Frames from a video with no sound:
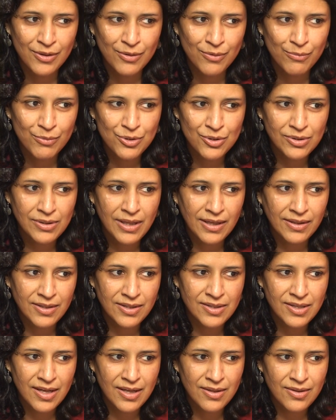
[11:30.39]
Would you like to
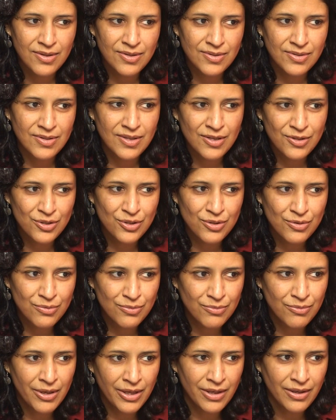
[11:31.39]
take this issue
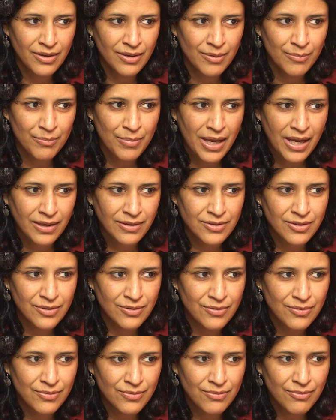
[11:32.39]
back
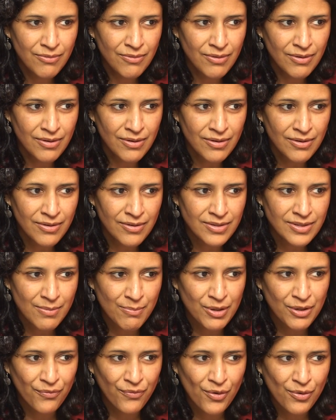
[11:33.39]
to some of
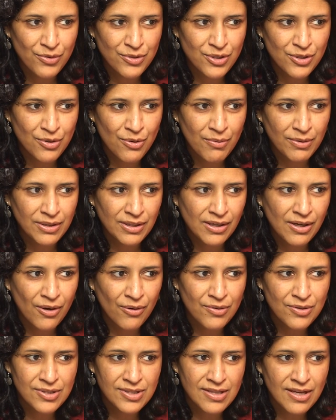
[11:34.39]
the folks you know at the
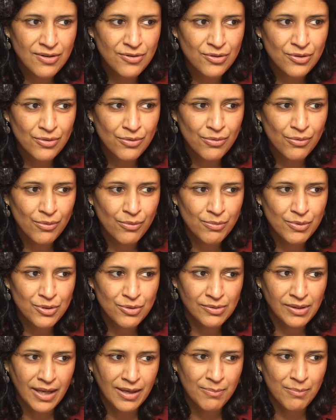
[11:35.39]
Courage Center, or would you
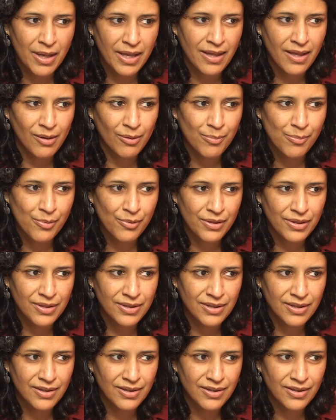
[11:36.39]
like my help with it?